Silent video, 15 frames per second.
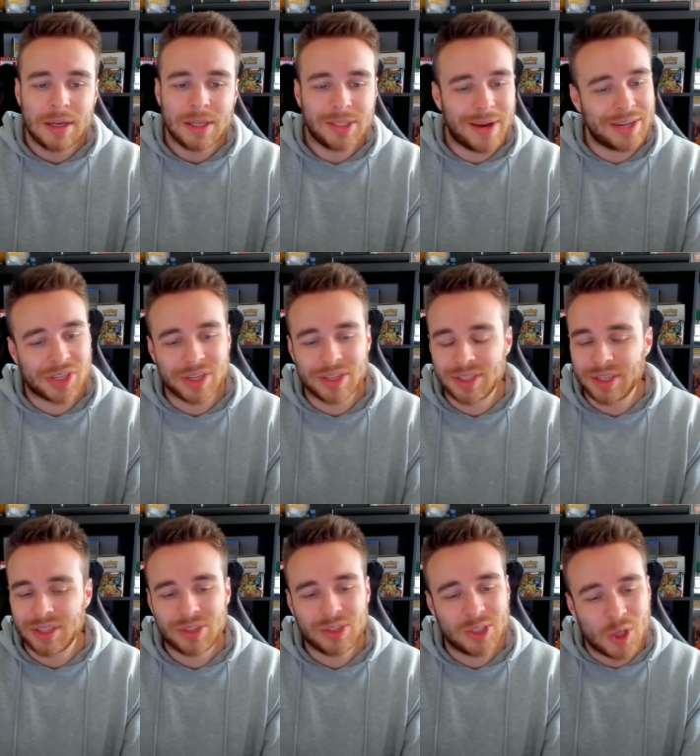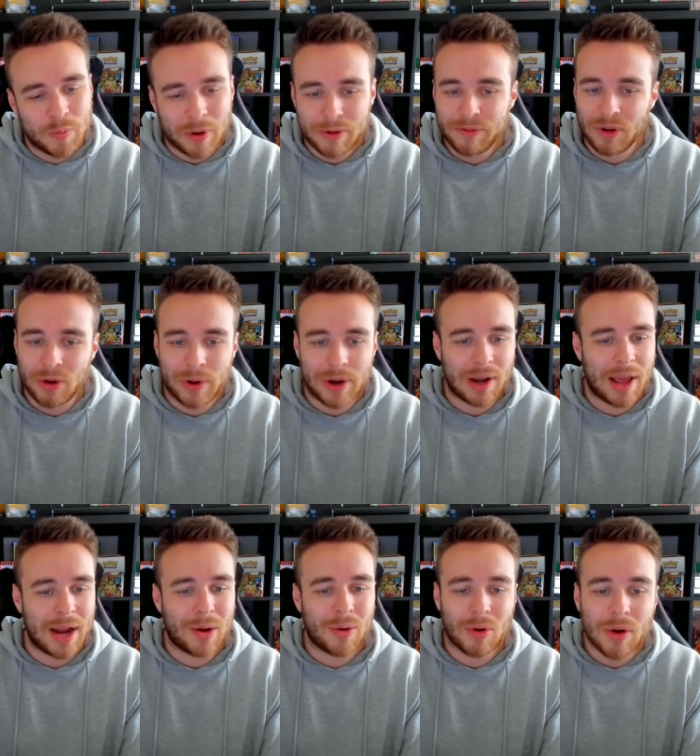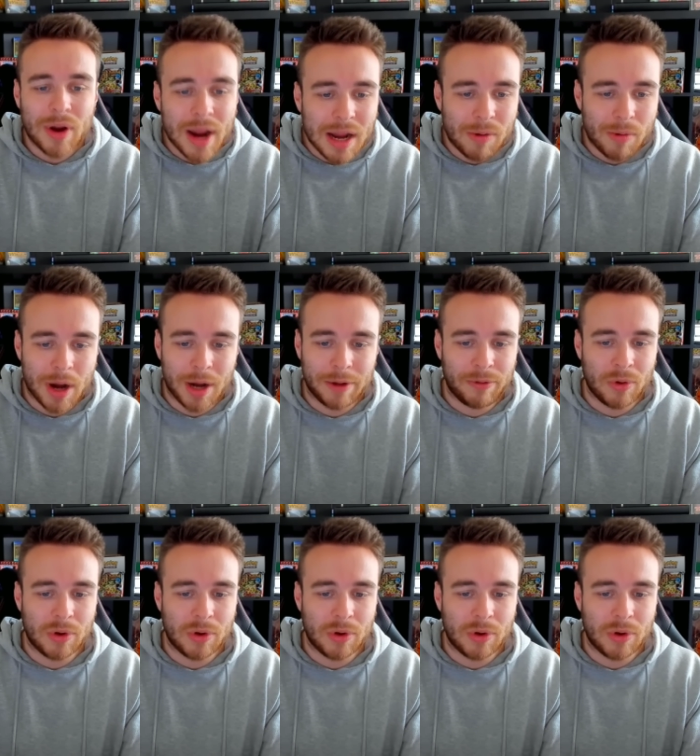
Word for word: So as you can see, super fluid, like really, really fluid